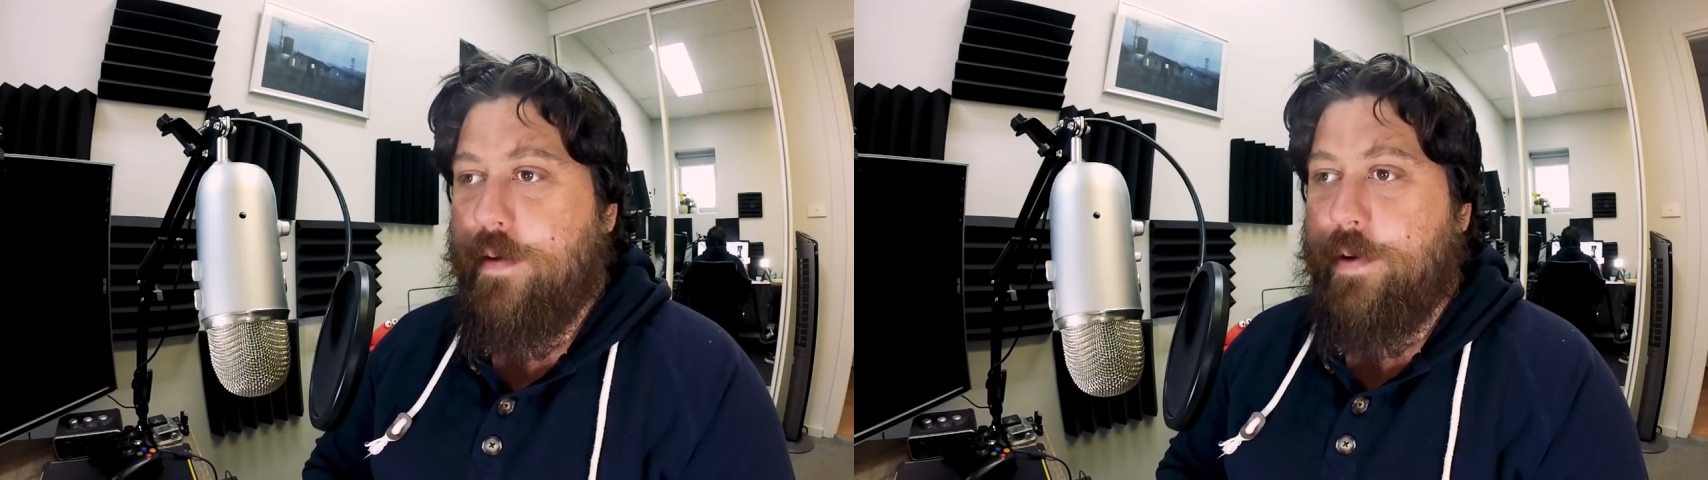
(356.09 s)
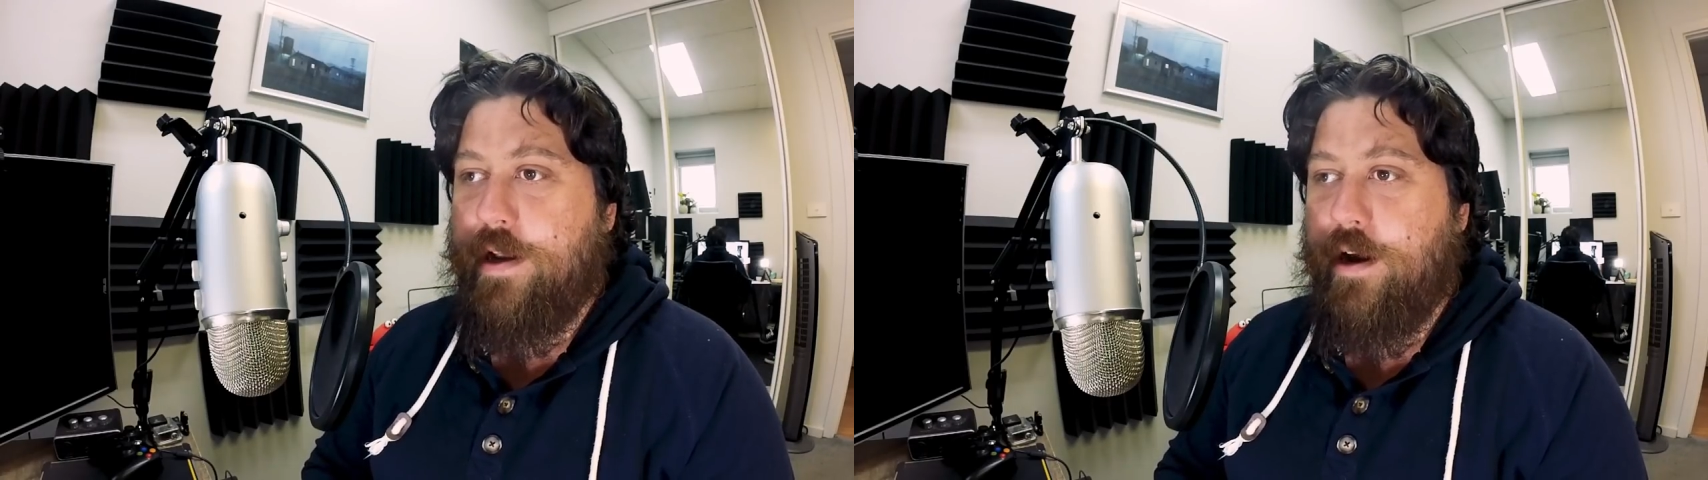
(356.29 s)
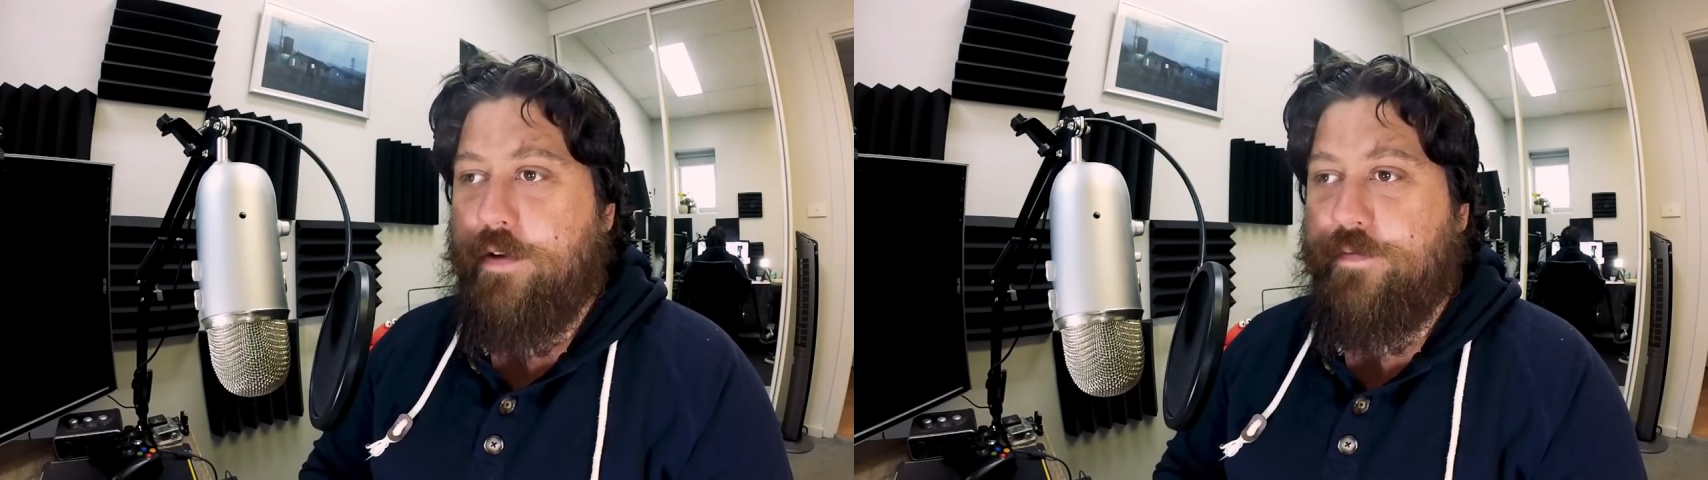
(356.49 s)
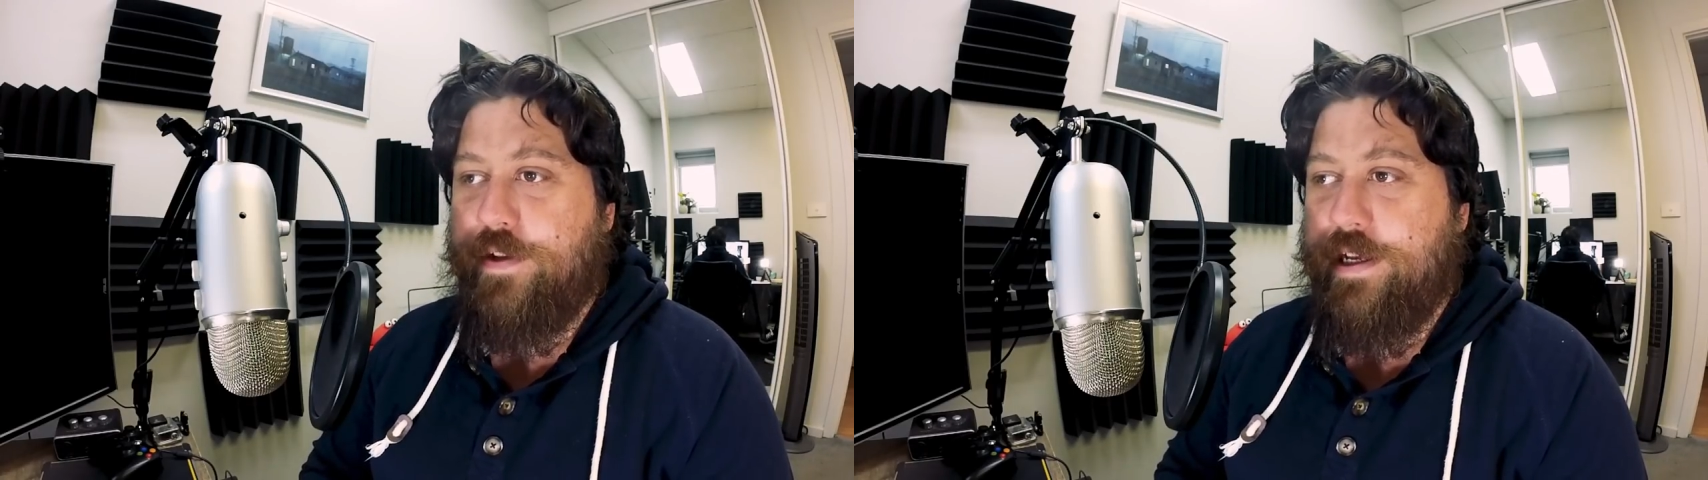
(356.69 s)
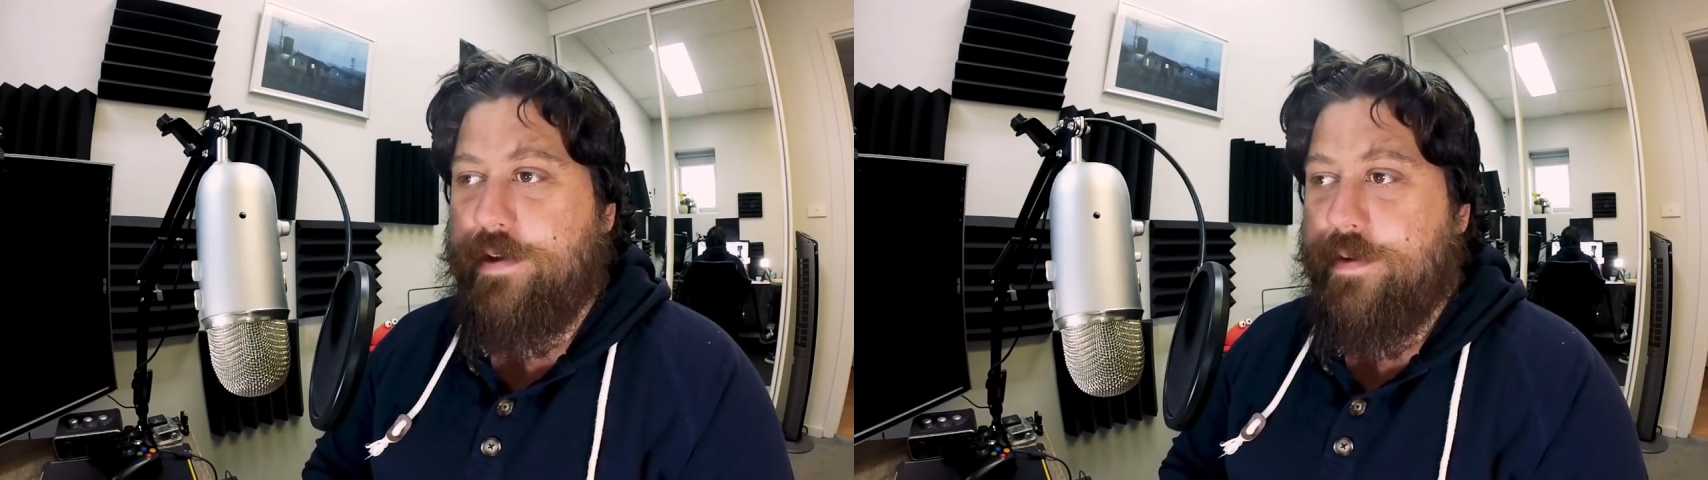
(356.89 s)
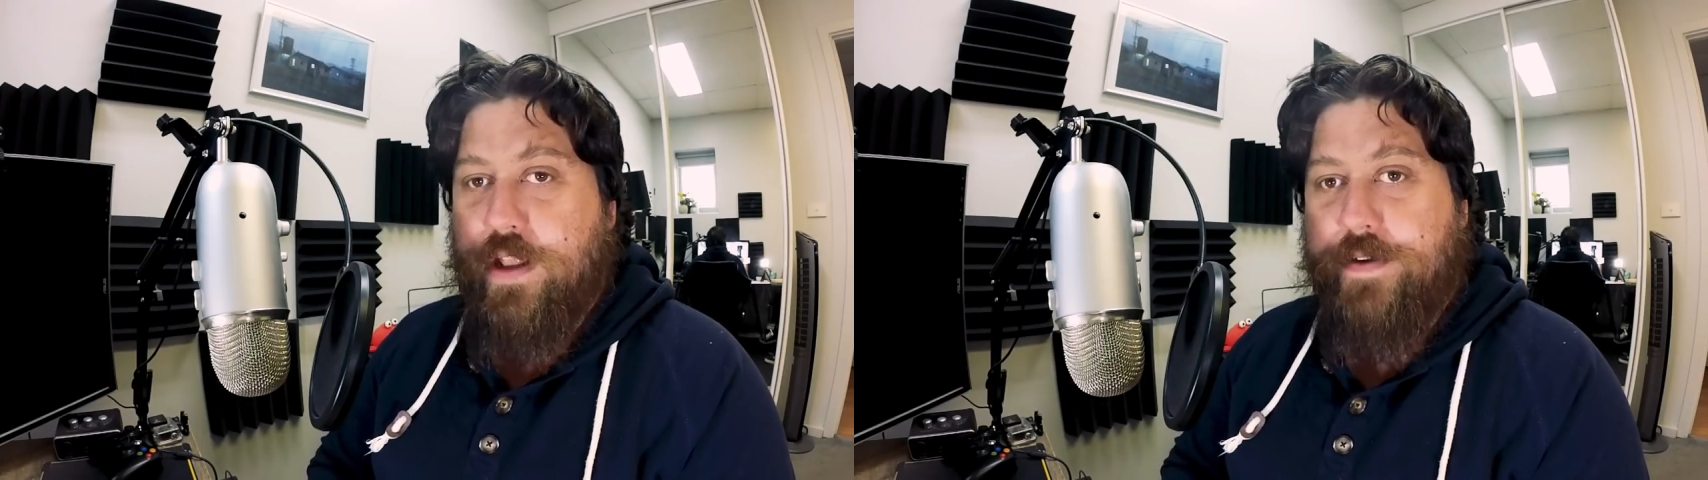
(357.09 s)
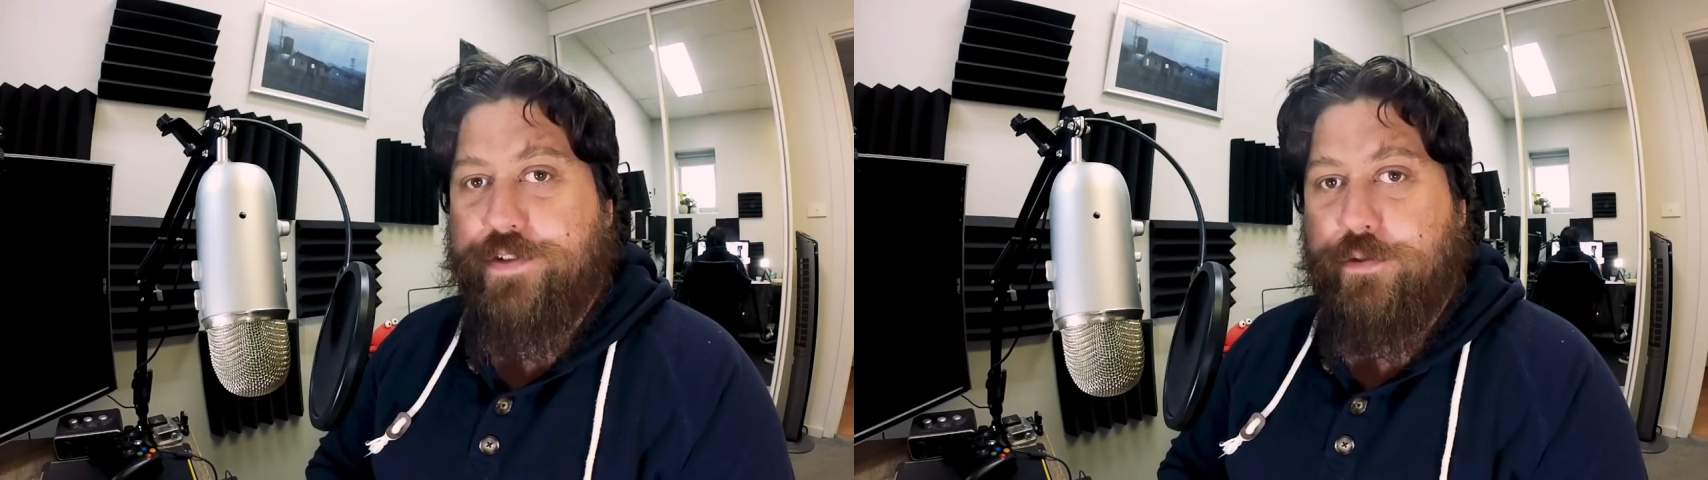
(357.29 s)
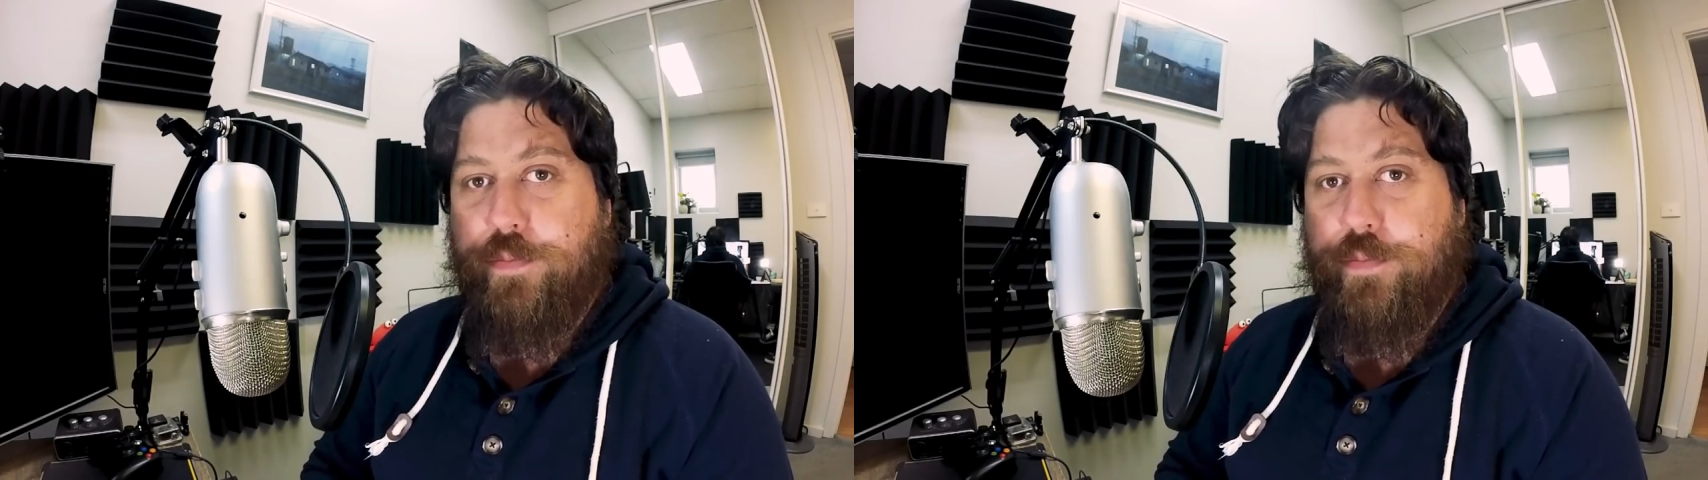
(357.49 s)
But hopefully live stream